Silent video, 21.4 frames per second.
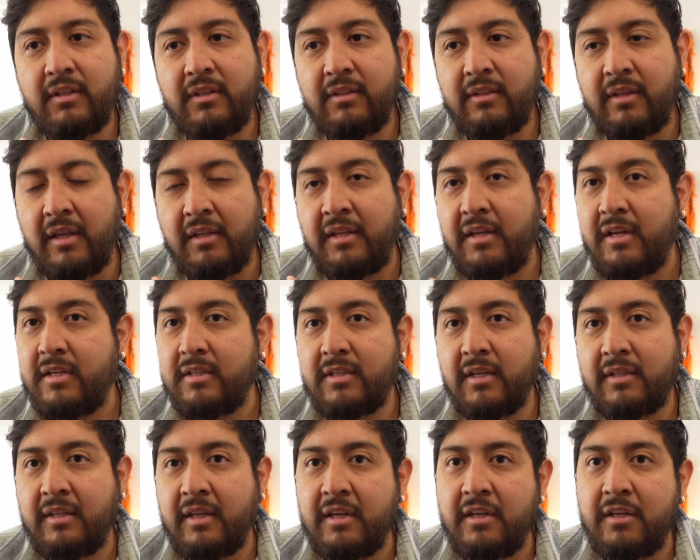the things
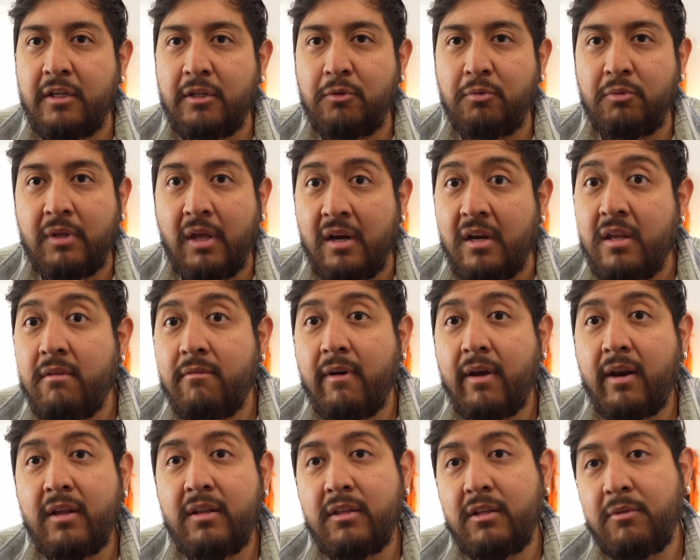that they need to deliver
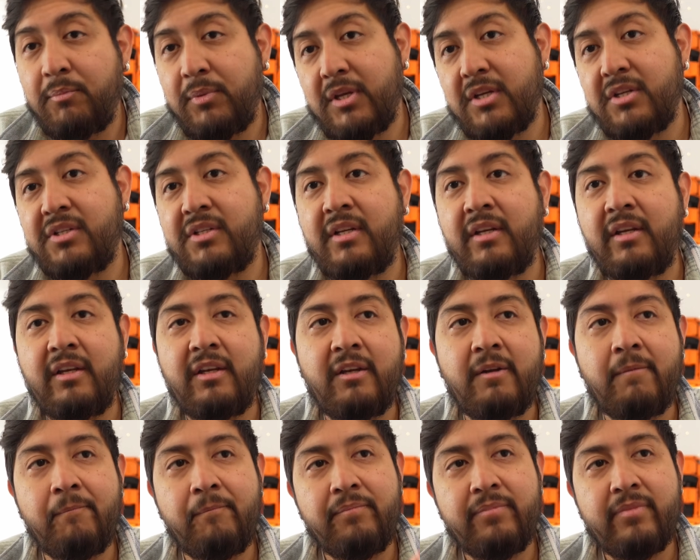in the PhD.